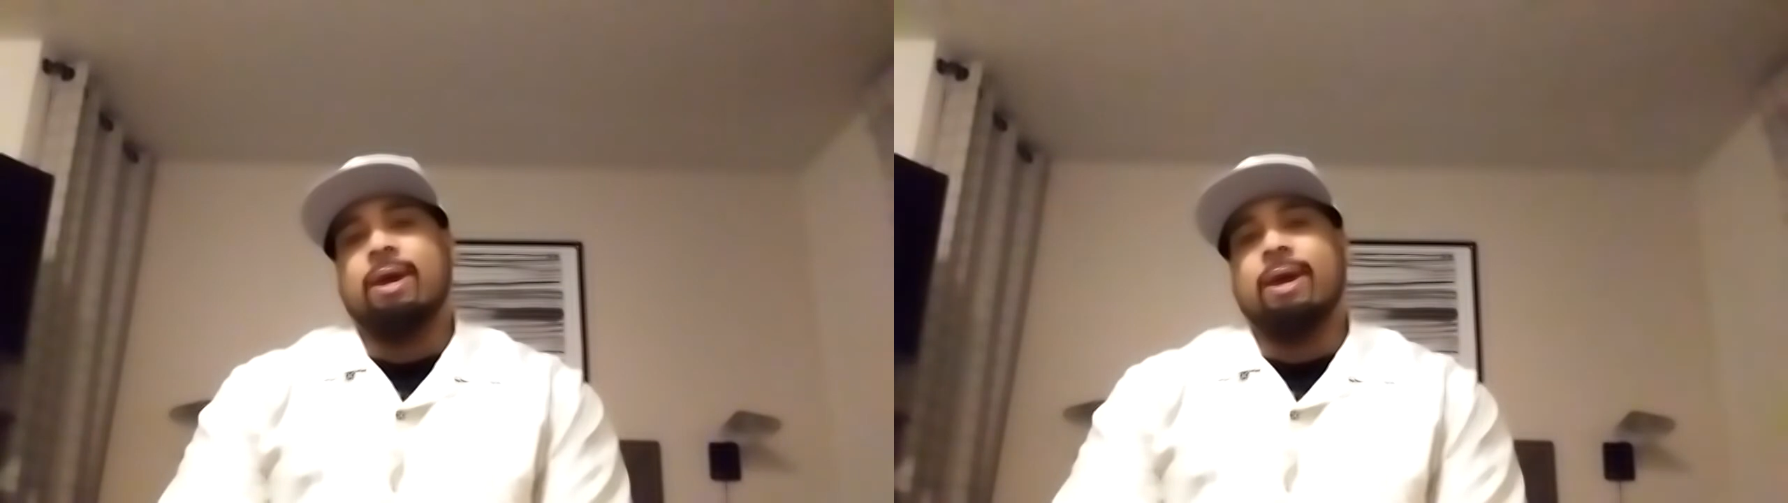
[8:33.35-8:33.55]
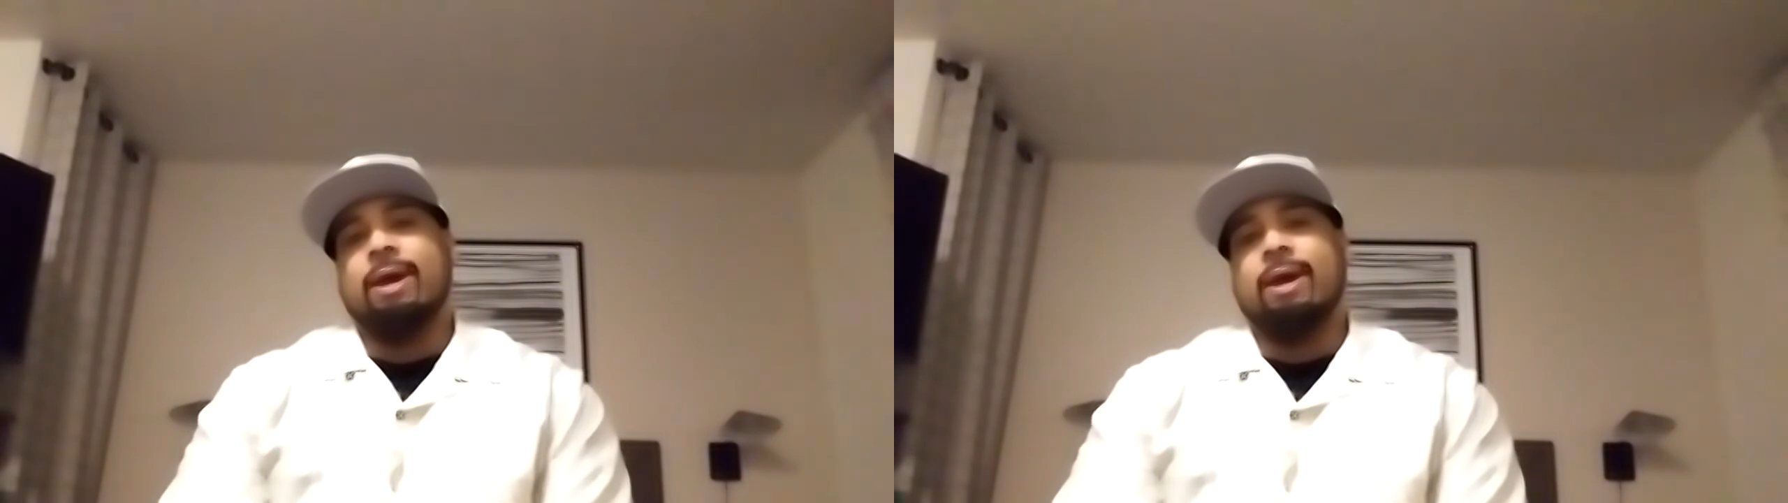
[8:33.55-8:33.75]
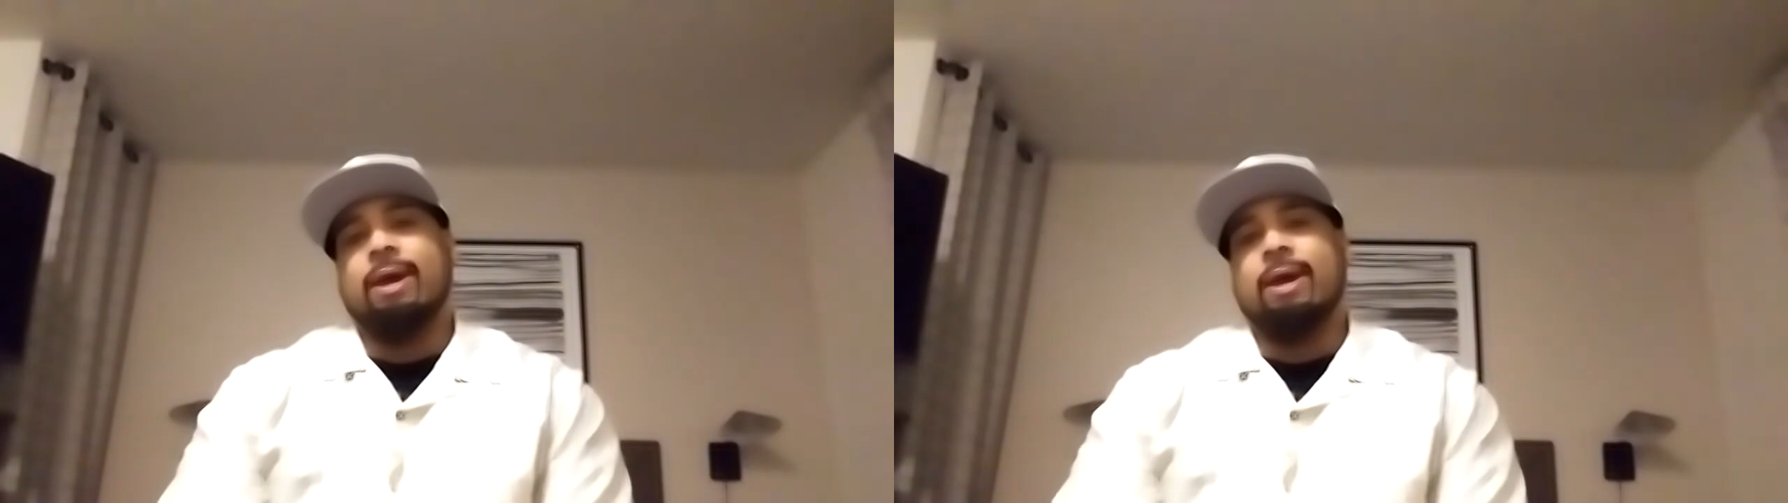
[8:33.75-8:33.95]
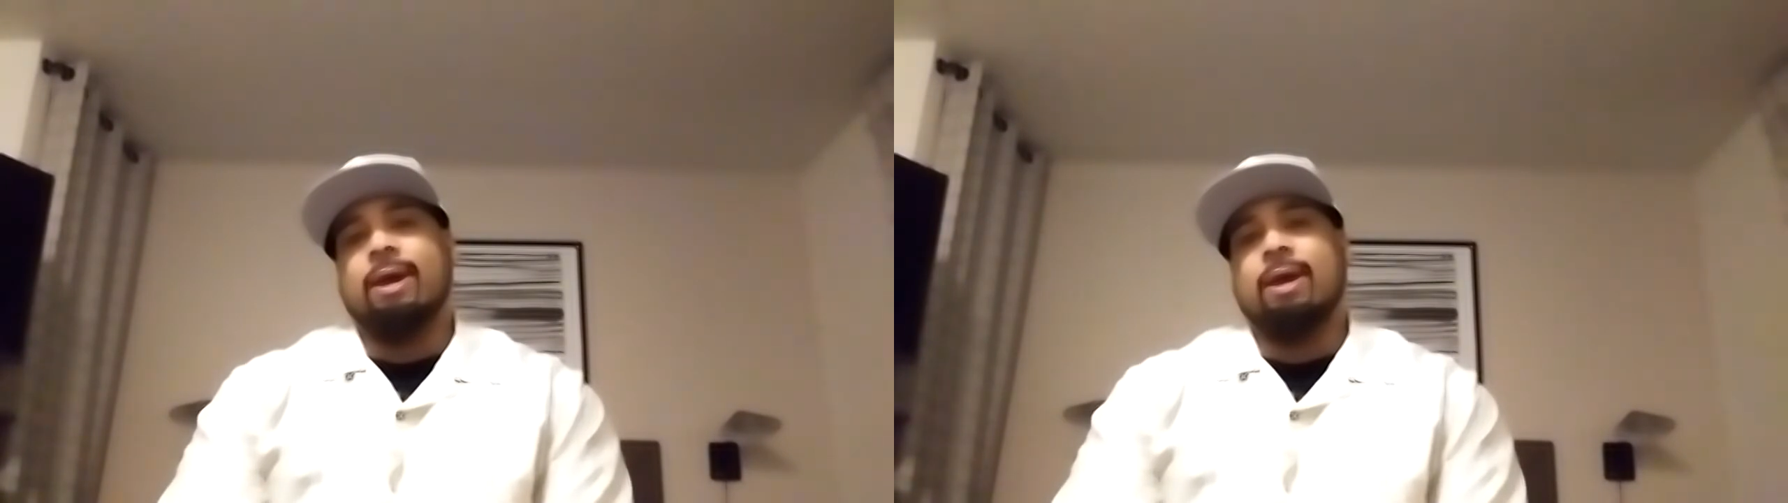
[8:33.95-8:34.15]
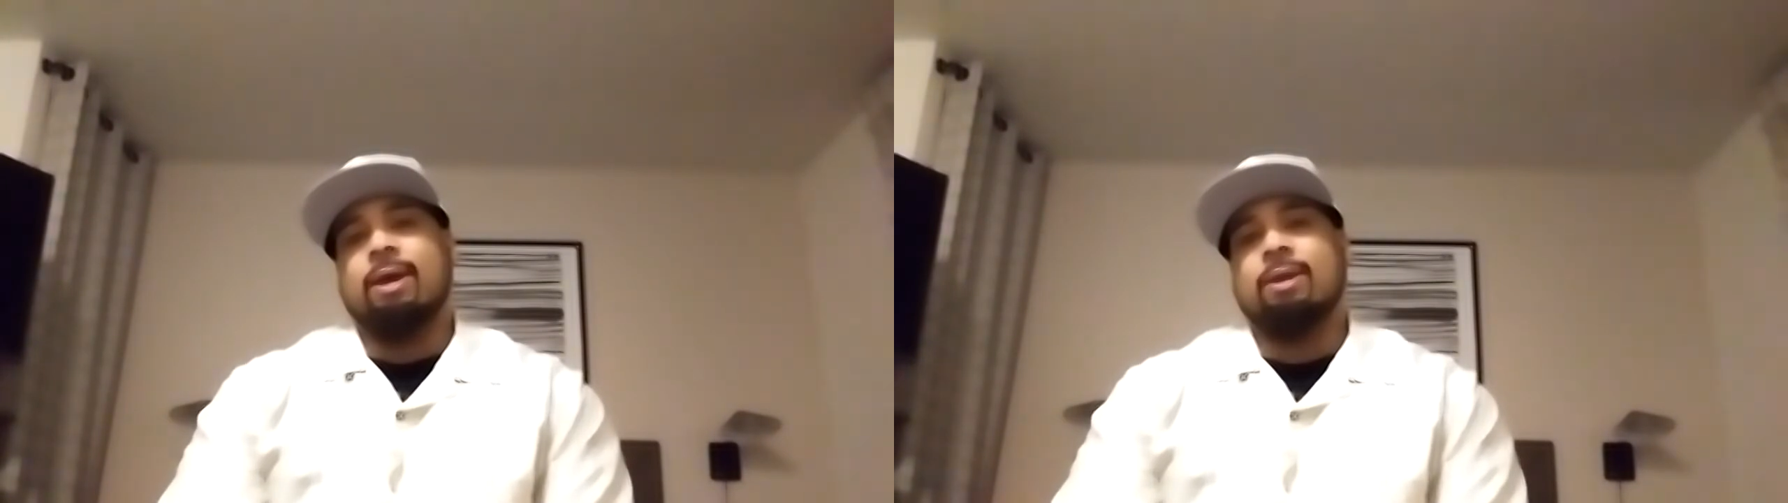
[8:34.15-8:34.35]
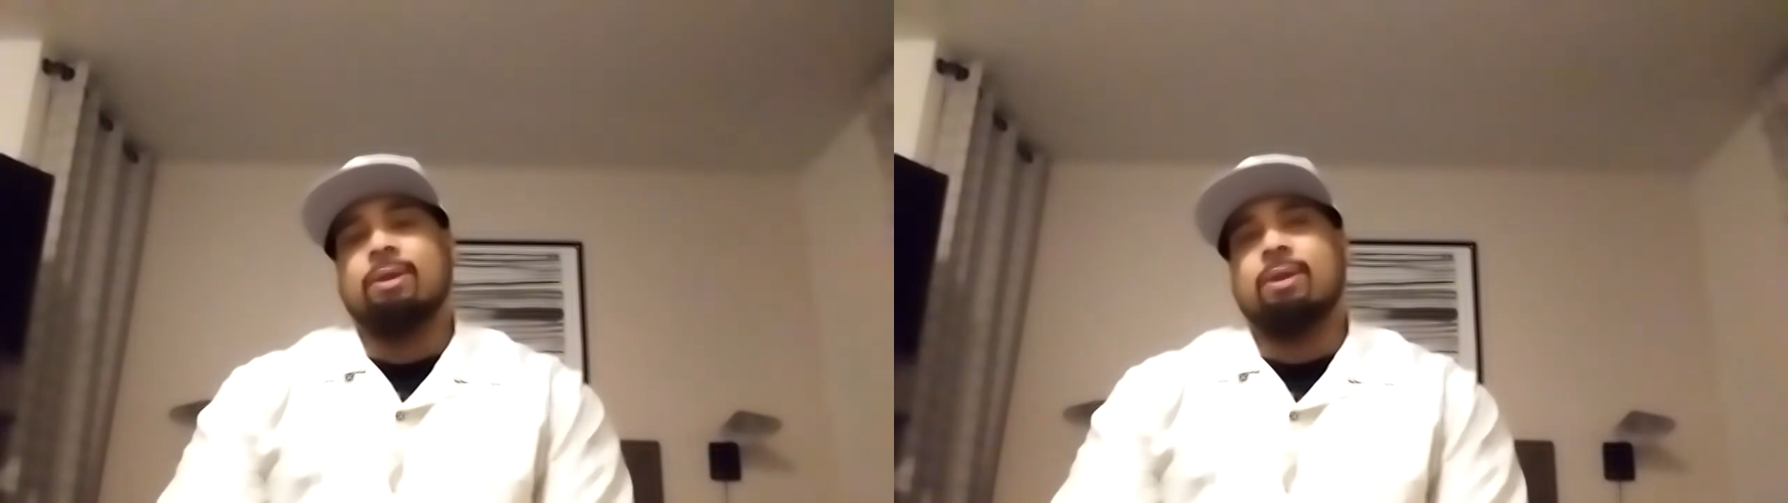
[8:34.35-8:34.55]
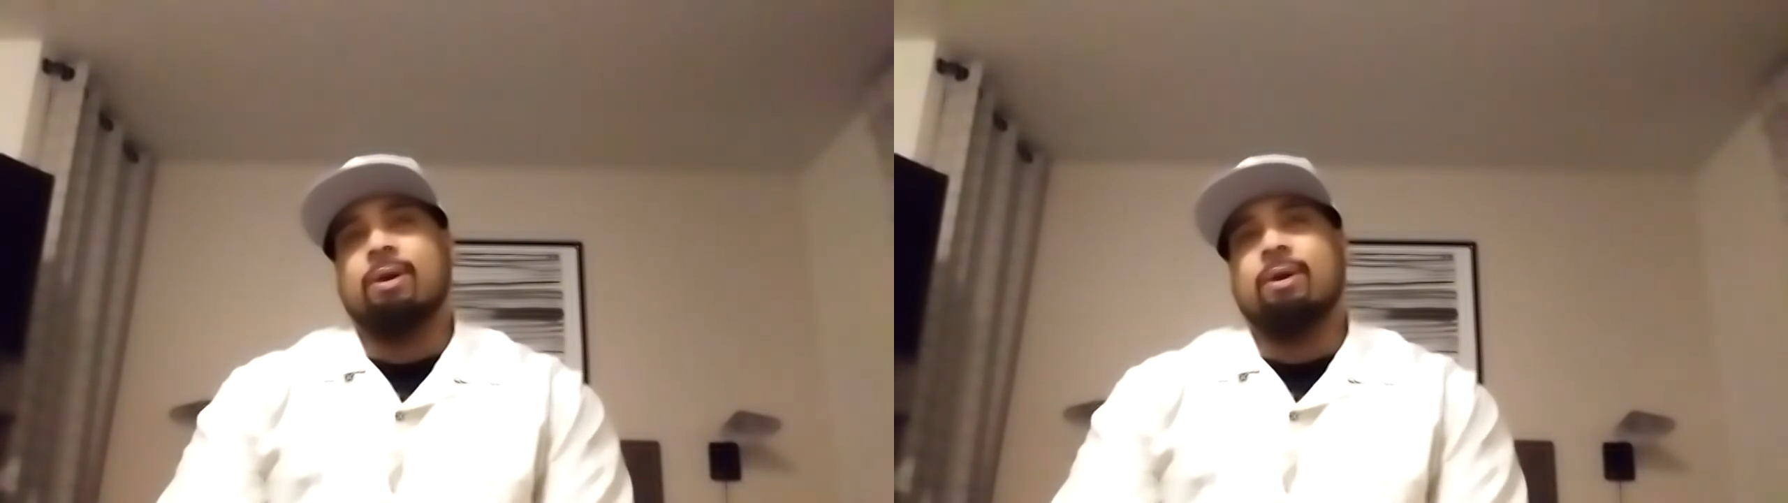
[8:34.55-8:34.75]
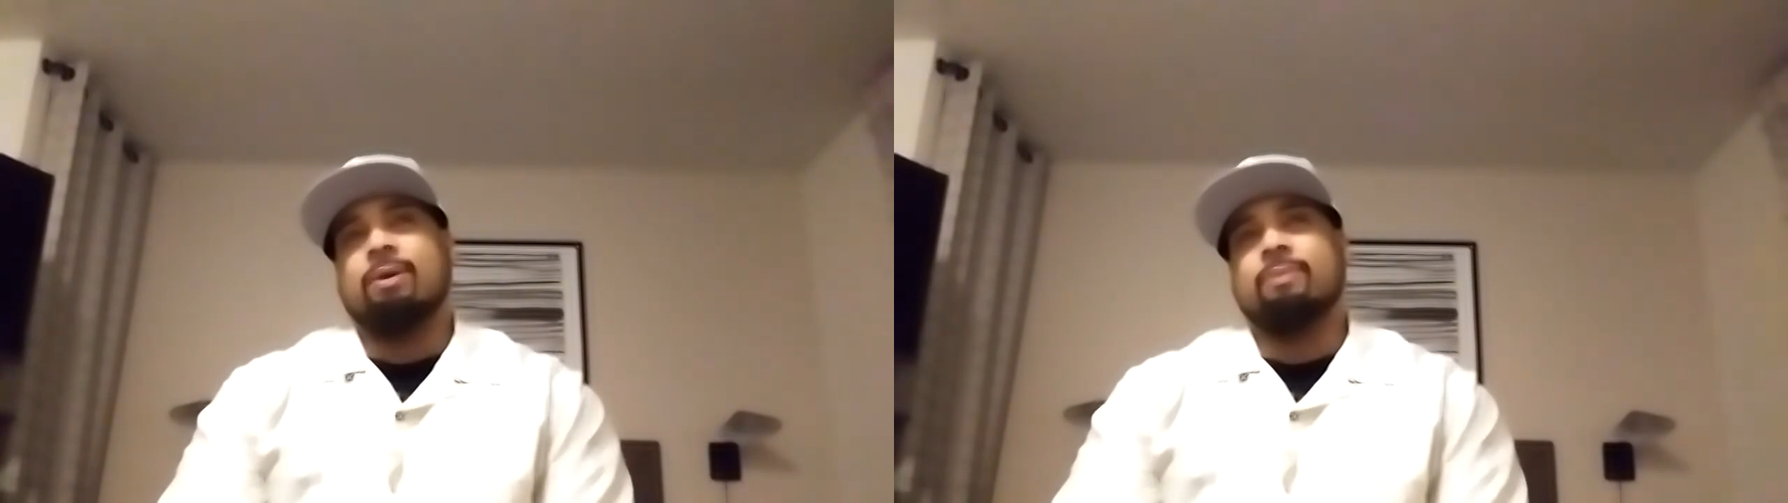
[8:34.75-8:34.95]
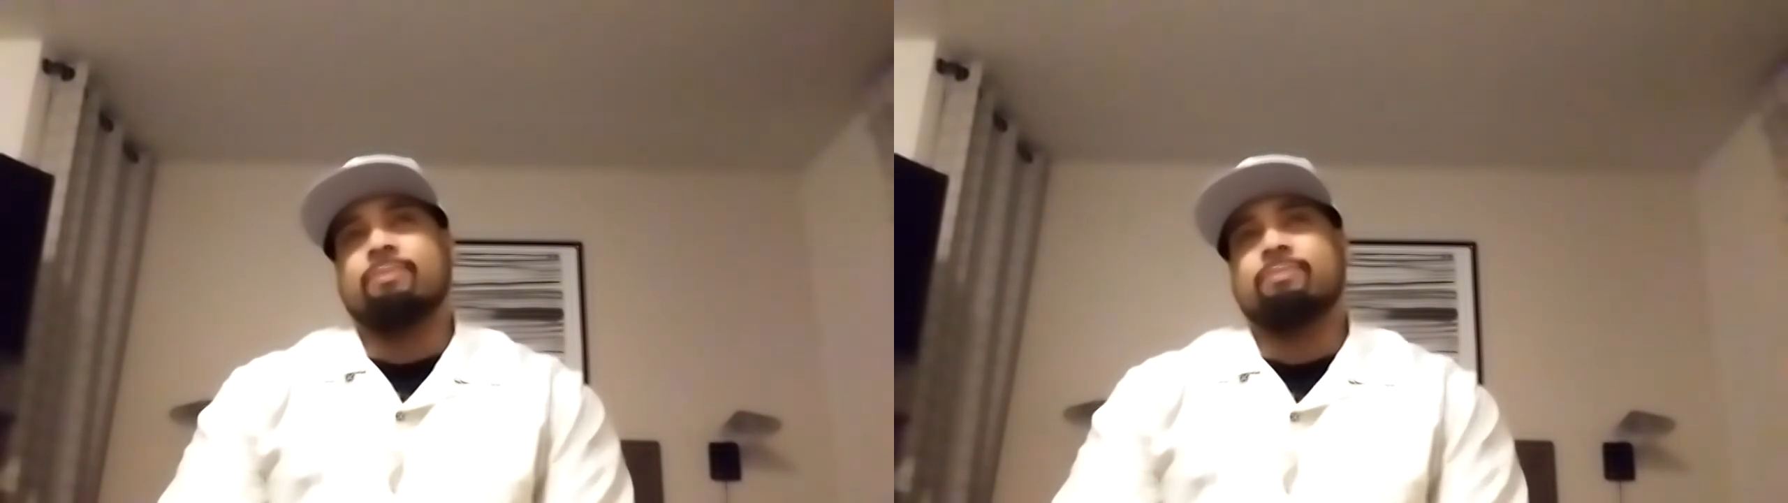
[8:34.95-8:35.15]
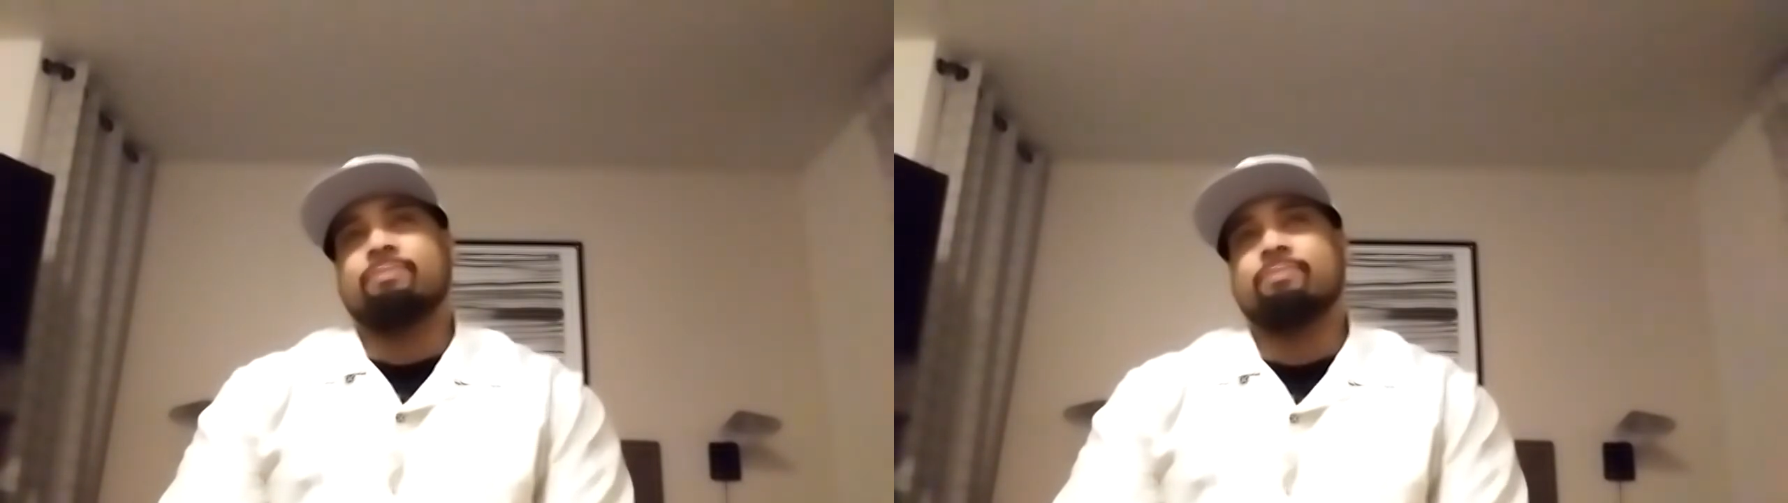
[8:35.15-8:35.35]
and
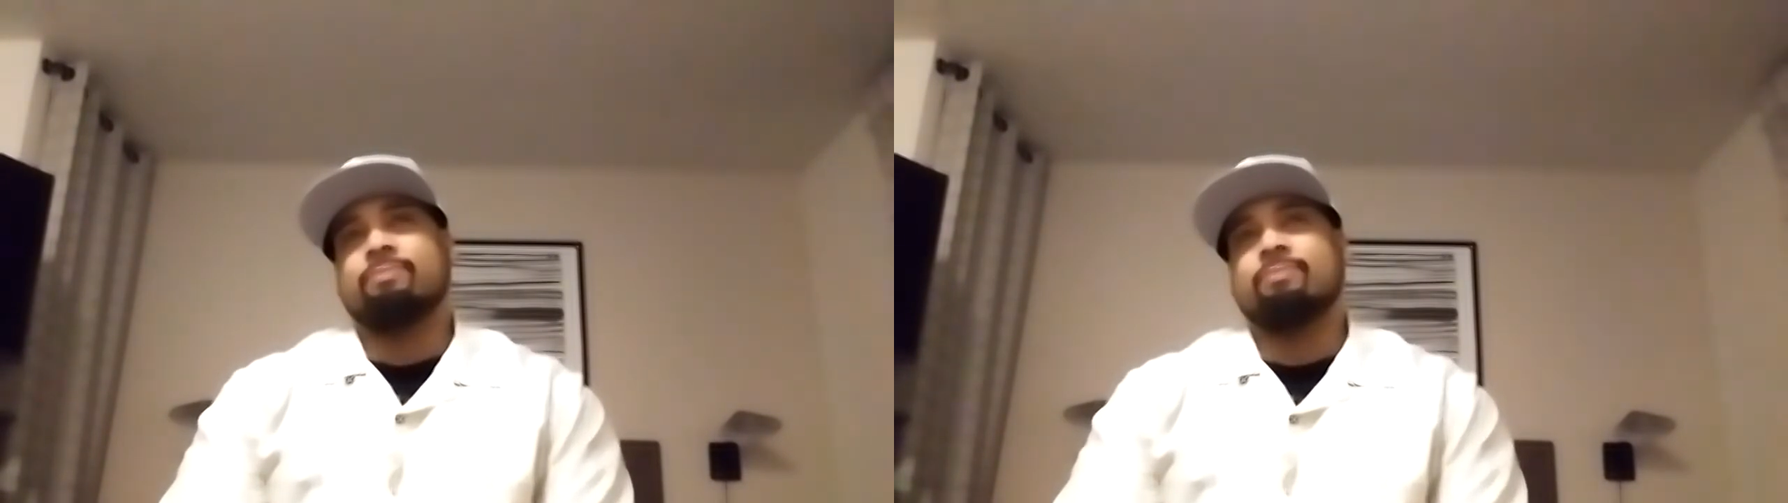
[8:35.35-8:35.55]
um,